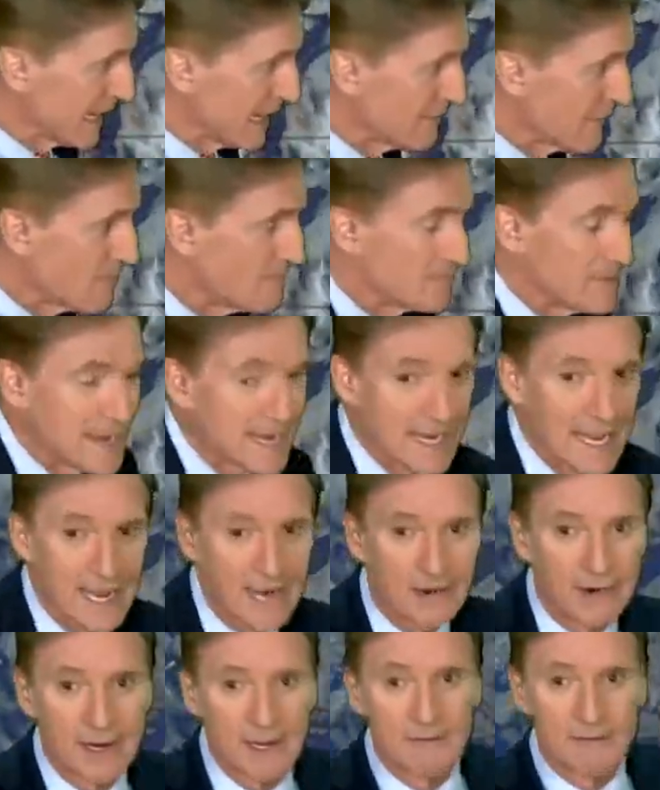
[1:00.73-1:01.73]
kind of a big
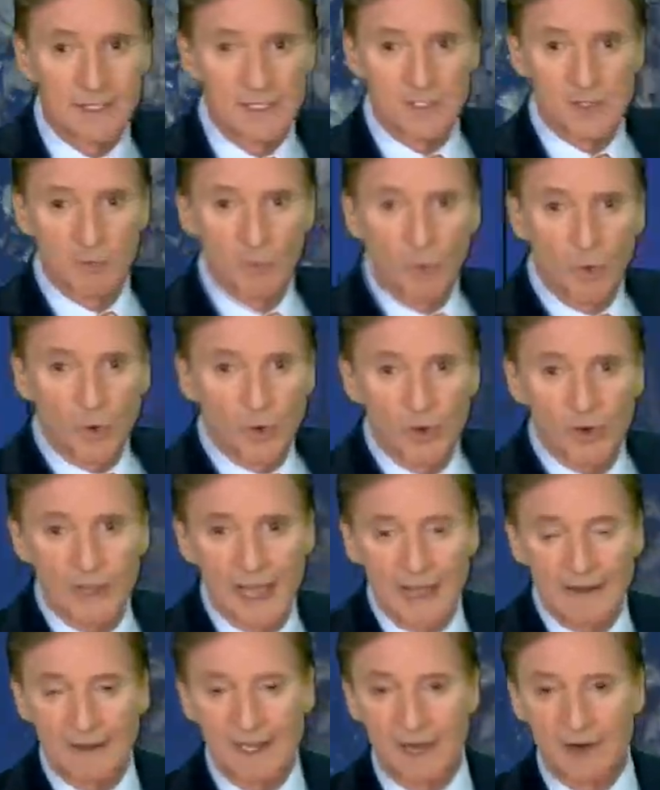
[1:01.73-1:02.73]
area of a swirl
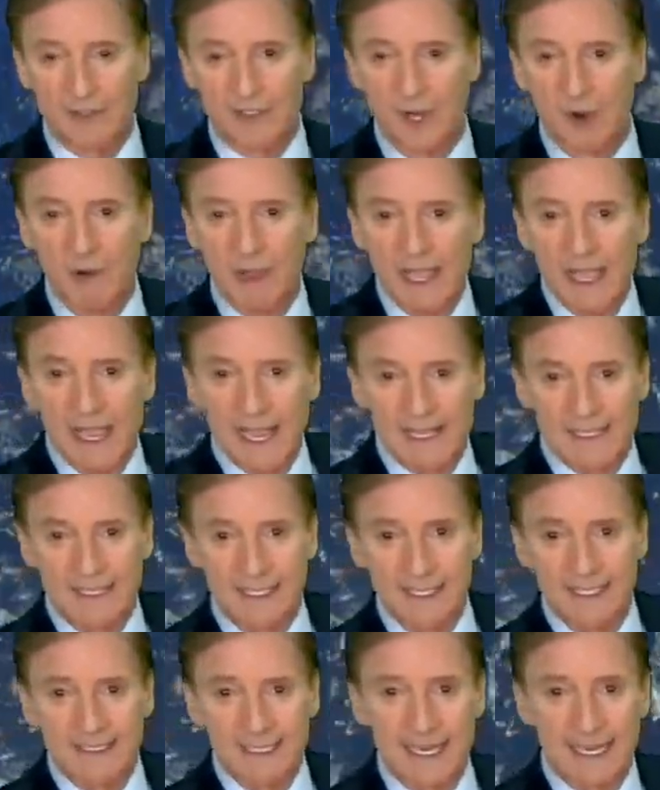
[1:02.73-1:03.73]
out here, so it's
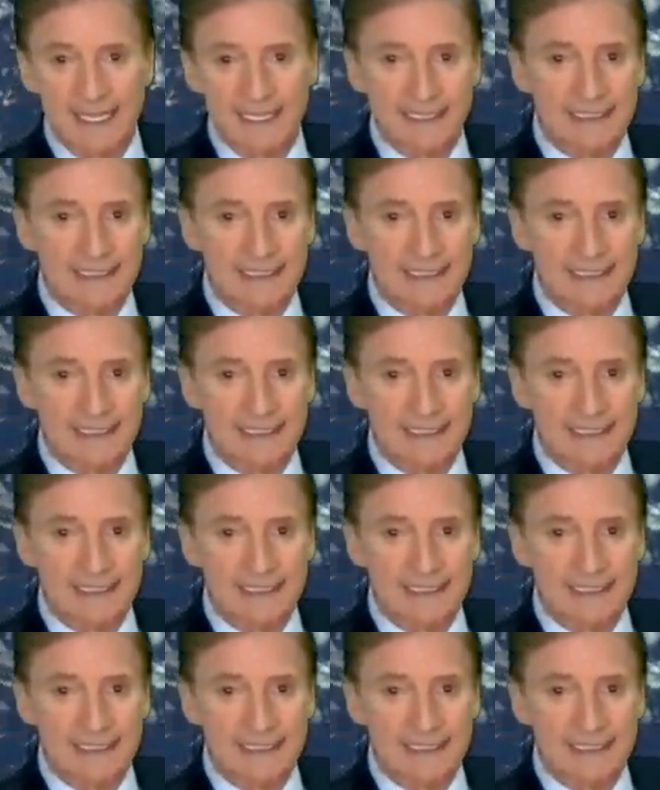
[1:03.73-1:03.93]
going to take a